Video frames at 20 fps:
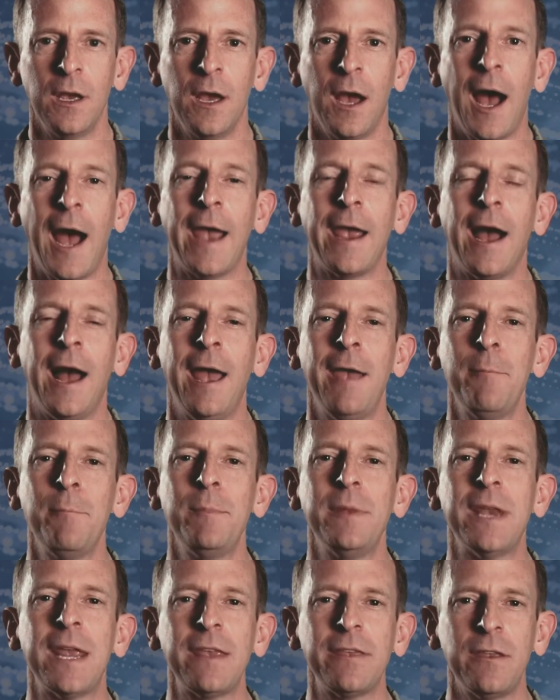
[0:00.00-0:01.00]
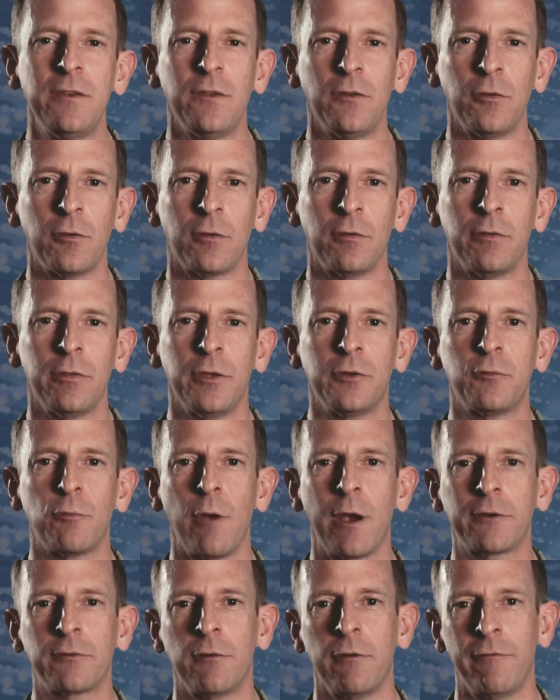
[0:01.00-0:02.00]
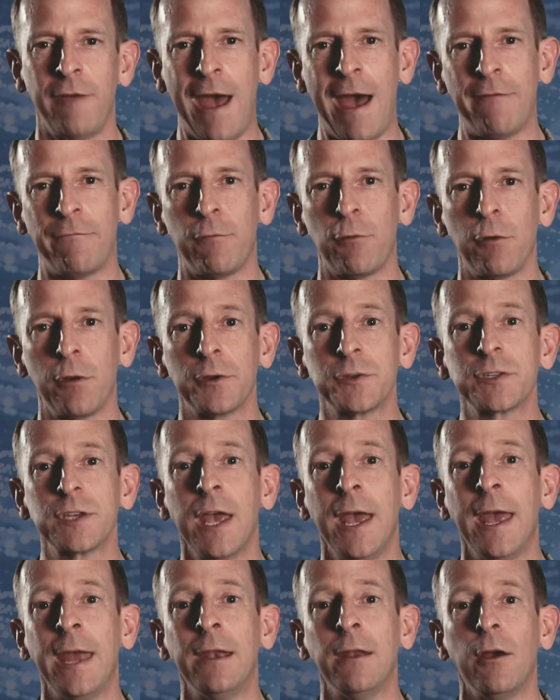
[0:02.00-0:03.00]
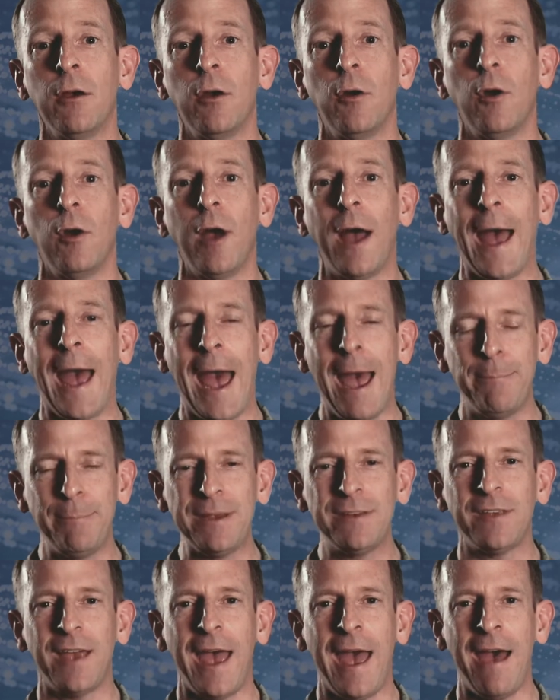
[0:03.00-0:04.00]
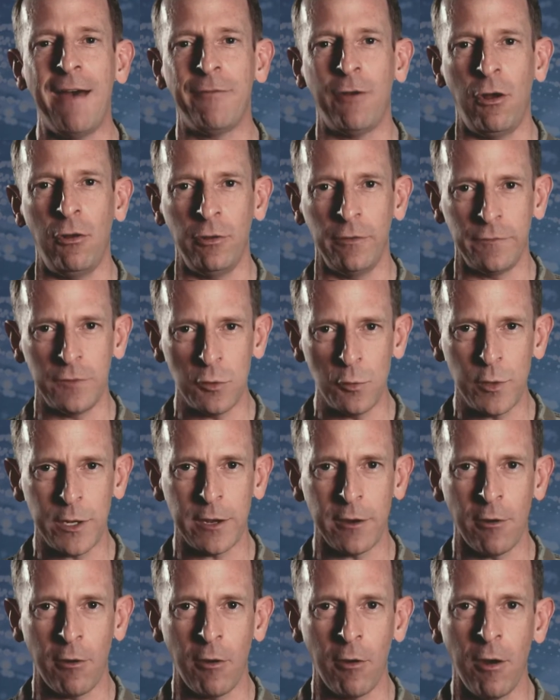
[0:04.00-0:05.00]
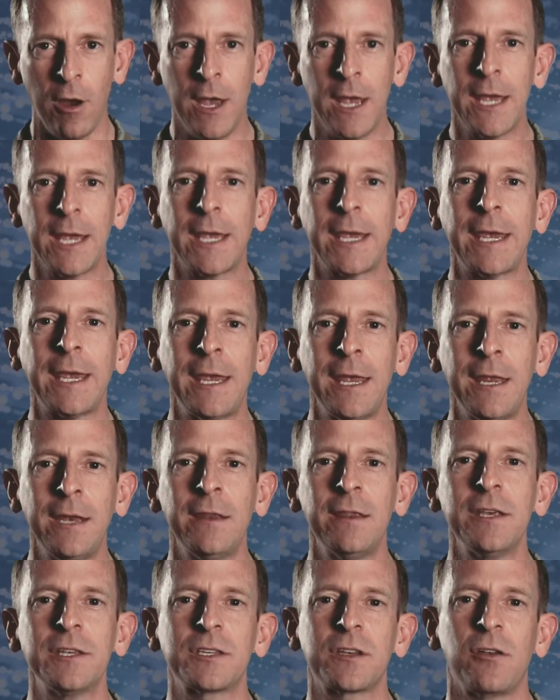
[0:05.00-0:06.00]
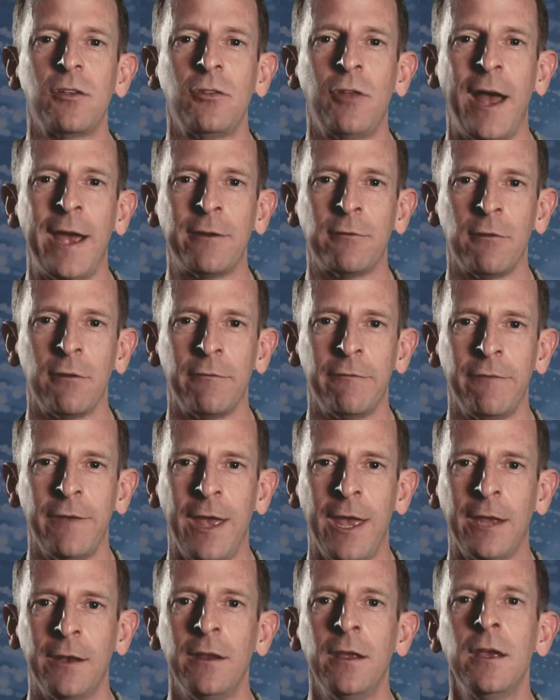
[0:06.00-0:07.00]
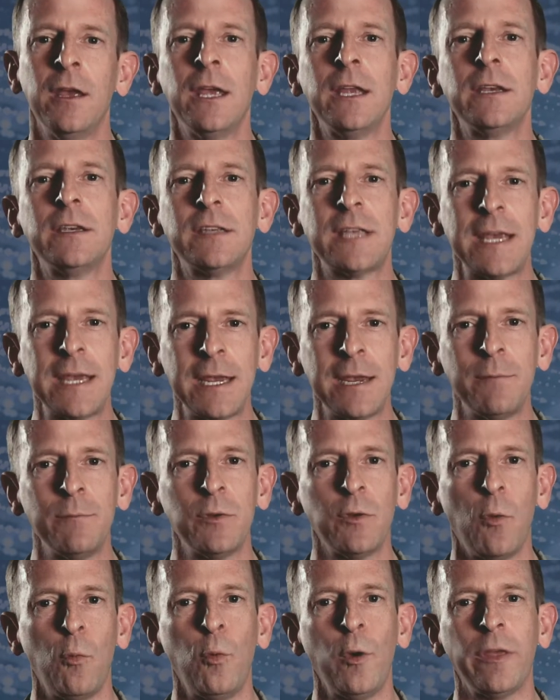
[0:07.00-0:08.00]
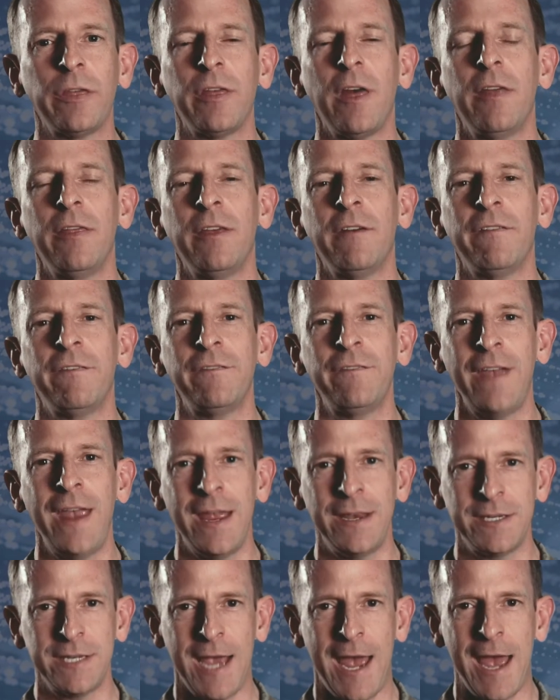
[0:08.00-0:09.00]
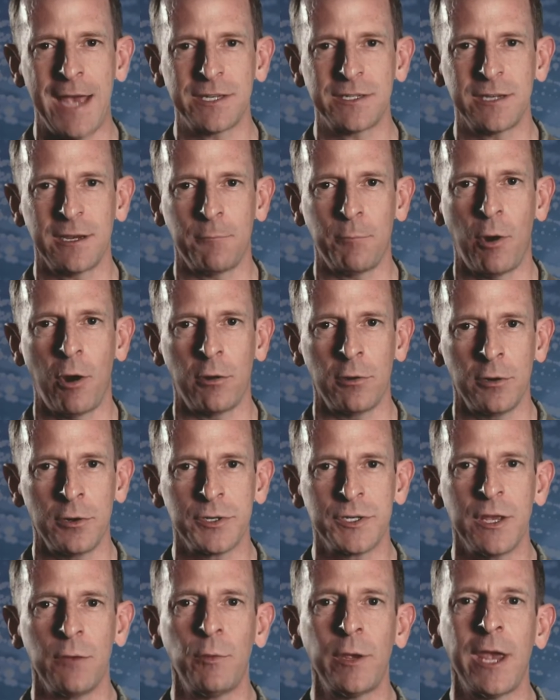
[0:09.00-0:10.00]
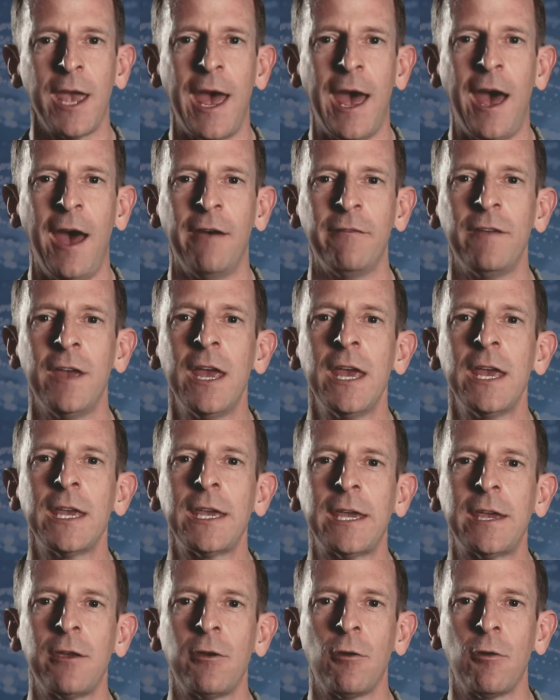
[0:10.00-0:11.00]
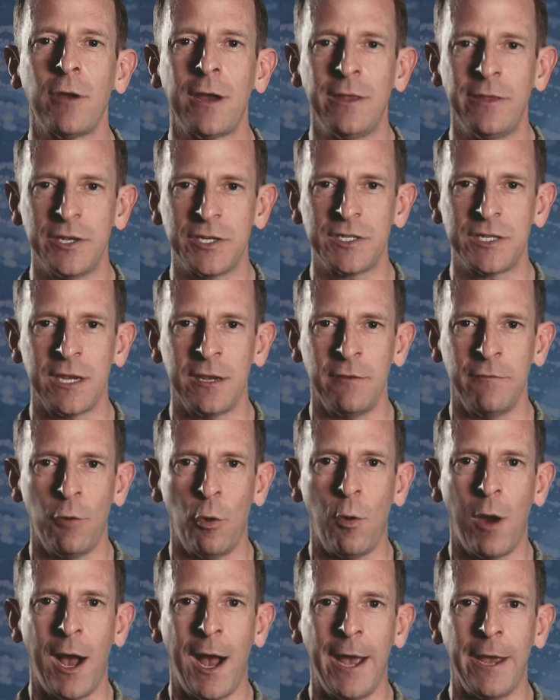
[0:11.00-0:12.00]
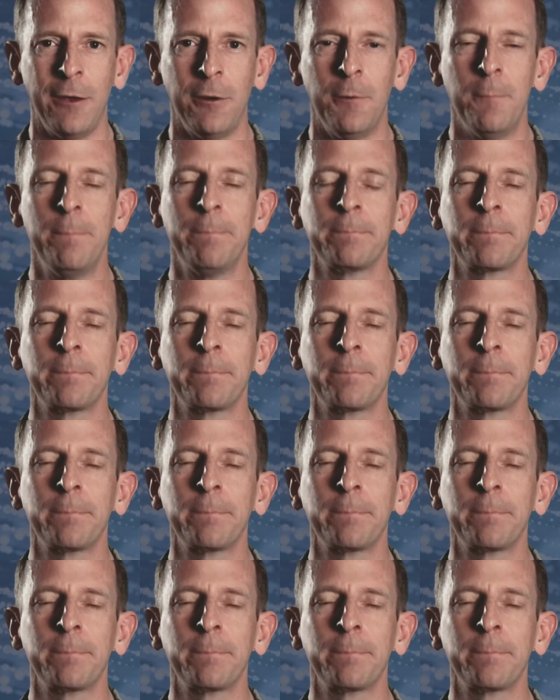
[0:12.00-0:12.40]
Hi, I am Nathan Diller, the Director of AFWERX, and happy to have all of you here in this Collider event, teamed with the fantastic partners that we have here in the state of Ohio.